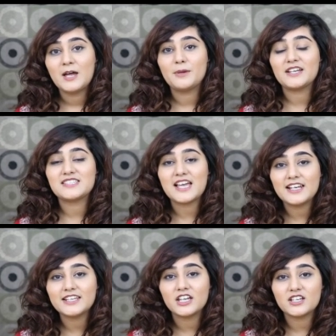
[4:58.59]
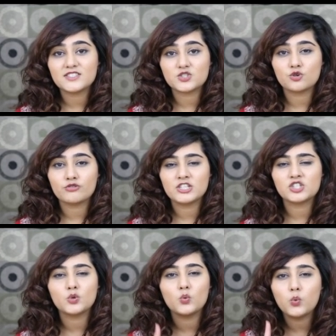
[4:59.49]
by telling her story
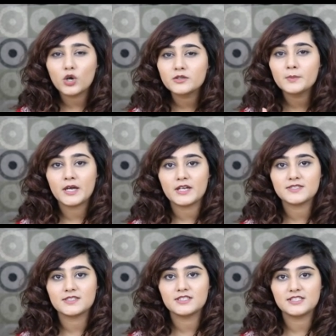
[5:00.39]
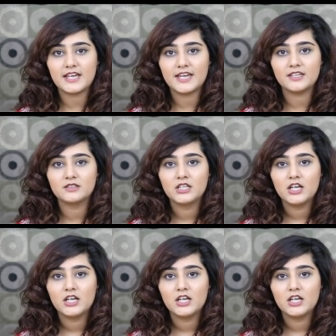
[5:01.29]
to one person today.